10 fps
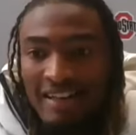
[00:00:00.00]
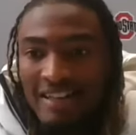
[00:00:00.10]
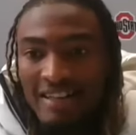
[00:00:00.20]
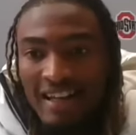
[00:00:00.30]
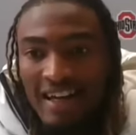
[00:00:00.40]

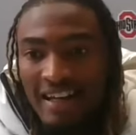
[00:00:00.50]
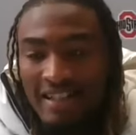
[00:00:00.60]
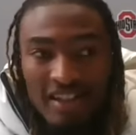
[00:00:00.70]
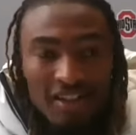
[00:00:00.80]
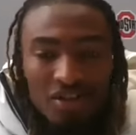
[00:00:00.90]
He's a guy. He's
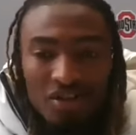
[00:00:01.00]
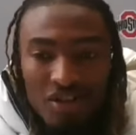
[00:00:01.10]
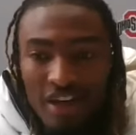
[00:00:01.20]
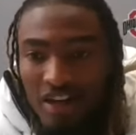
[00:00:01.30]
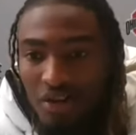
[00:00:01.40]
a
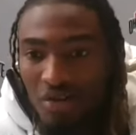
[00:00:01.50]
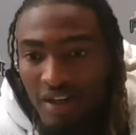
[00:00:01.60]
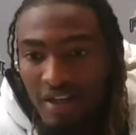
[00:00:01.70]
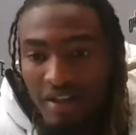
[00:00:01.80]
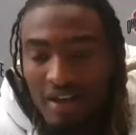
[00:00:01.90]
dude that can do
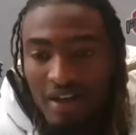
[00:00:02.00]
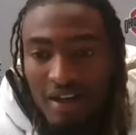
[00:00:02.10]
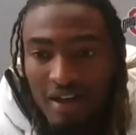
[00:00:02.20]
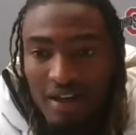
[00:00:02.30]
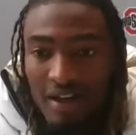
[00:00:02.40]
anything,
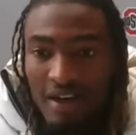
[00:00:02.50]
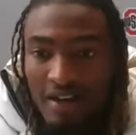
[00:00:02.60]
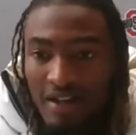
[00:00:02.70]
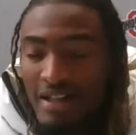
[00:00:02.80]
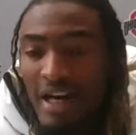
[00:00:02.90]
and
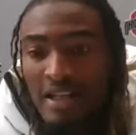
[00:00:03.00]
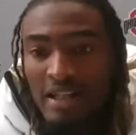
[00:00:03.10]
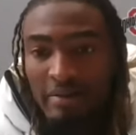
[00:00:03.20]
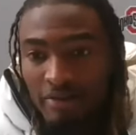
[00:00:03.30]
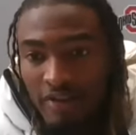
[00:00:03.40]
the sky's the
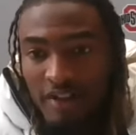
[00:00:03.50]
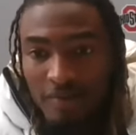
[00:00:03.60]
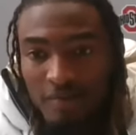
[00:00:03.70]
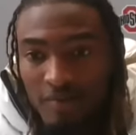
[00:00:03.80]
limit for him.